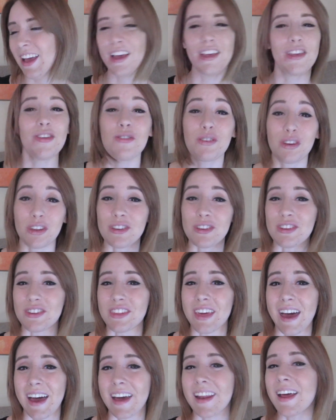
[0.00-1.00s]
you can do
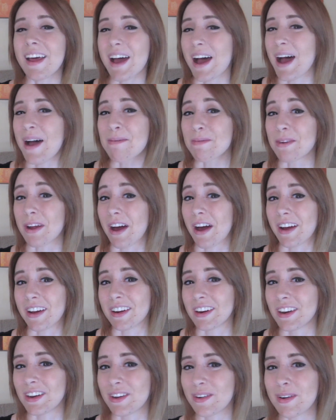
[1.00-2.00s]
that, I'm not
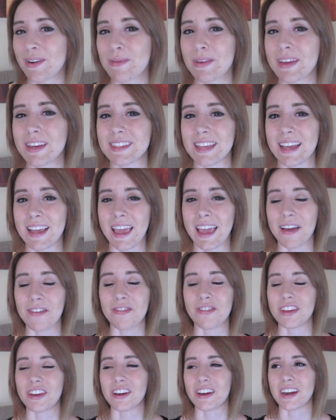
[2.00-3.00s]
gonna do it because I can't
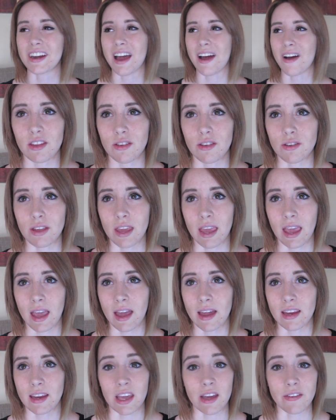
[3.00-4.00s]
figure it out. You
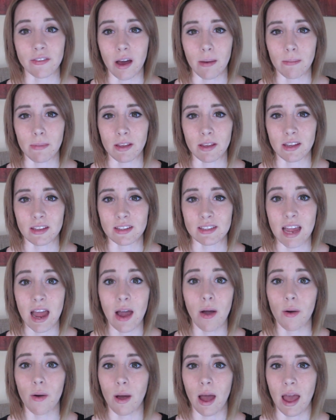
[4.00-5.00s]
can't give up, because
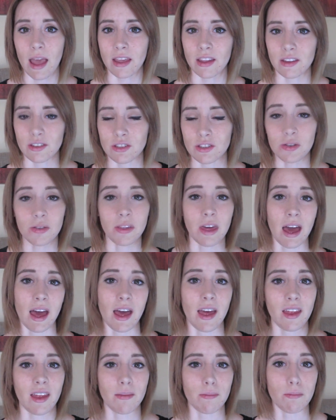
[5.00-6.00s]
now I can do
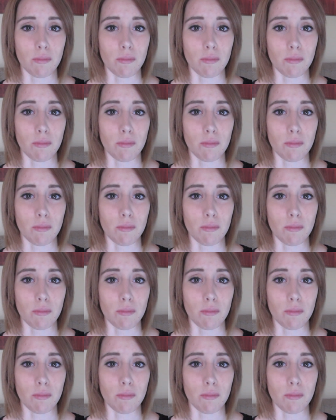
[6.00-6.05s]
that